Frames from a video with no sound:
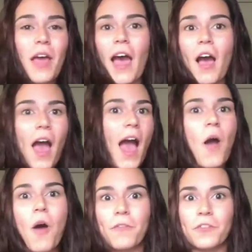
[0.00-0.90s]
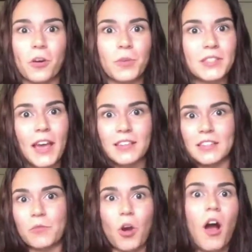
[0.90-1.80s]
how often are we
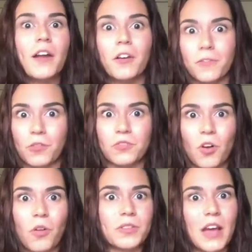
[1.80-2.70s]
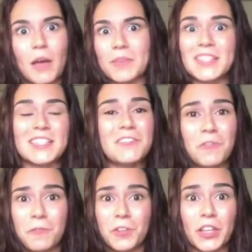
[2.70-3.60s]
texting? We're on our phones all the time. It doesn't
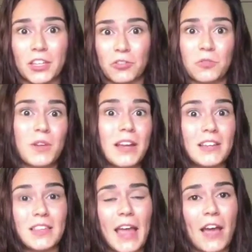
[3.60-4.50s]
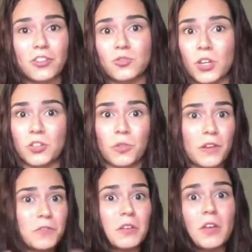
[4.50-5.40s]
even feel like you're doing anything extra. You don't
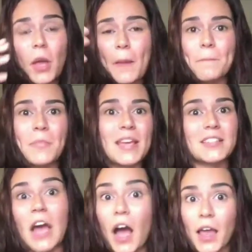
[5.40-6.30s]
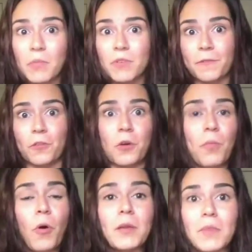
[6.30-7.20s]
have to make time for
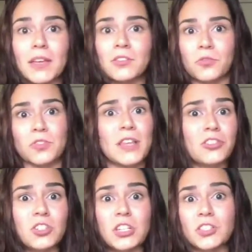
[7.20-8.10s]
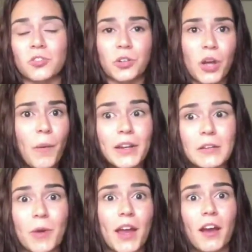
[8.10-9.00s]
appointments or sessions or go
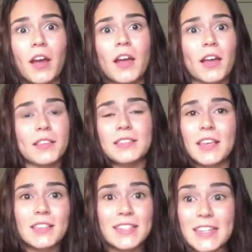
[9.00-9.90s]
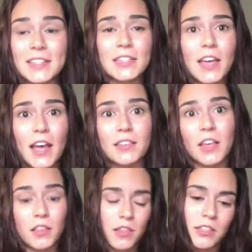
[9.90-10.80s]
anywhere. It's as easy as,
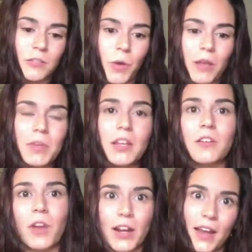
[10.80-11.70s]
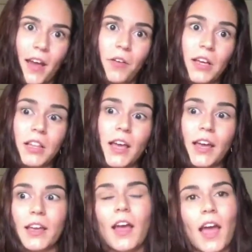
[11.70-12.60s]
this is what I'm eating right now.
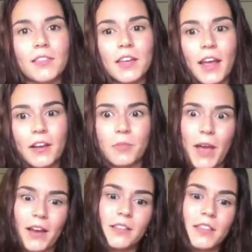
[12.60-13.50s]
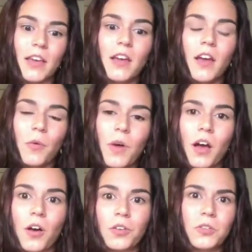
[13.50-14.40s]
Click, and then I go back and say,
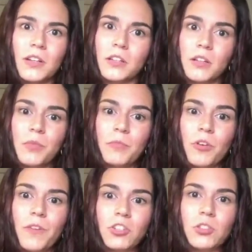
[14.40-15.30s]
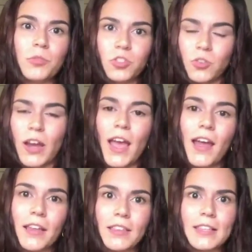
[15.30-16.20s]
whoa, you need a little bit more vegetables. Try
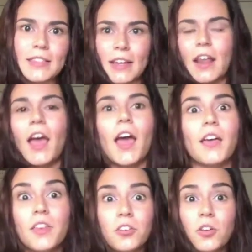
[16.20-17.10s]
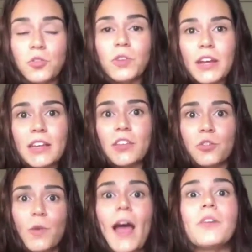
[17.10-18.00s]
adding this in. And there you go. You're getting
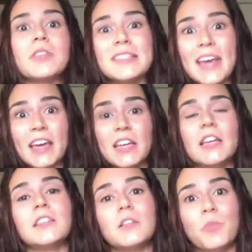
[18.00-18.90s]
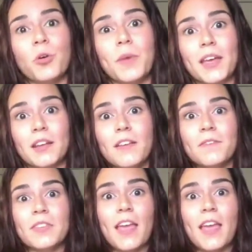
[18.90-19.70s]
it throughout the day in the moment.